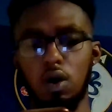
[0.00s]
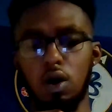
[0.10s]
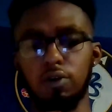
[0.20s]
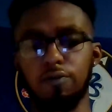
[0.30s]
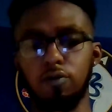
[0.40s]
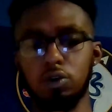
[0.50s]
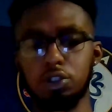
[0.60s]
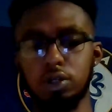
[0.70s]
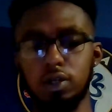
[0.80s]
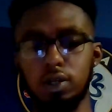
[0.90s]

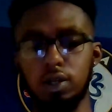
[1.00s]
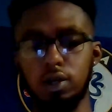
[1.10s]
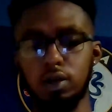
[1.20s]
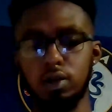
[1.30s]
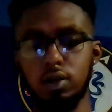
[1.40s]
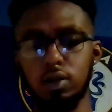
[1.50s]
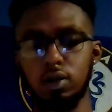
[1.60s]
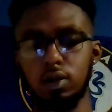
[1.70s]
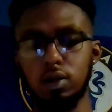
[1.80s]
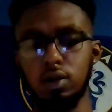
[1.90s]
unfortunately,
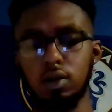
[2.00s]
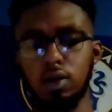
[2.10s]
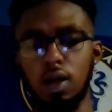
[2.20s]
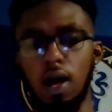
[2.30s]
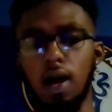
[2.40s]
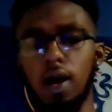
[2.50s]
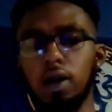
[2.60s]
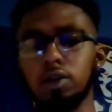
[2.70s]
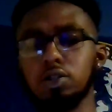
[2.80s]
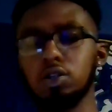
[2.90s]
I
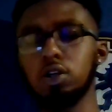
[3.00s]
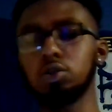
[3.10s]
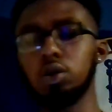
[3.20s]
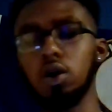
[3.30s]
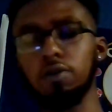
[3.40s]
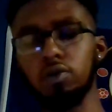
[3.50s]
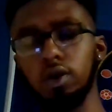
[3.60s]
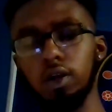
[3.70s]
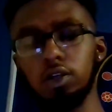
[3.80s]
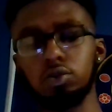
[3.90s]
had a surgery after
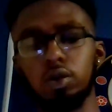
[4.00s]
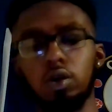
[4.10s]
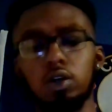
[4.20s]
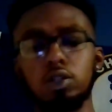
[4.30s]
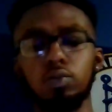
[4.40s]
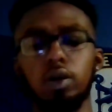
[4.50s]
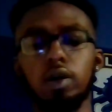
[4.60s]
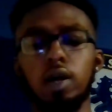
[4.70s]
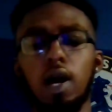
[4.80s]
an injury last week.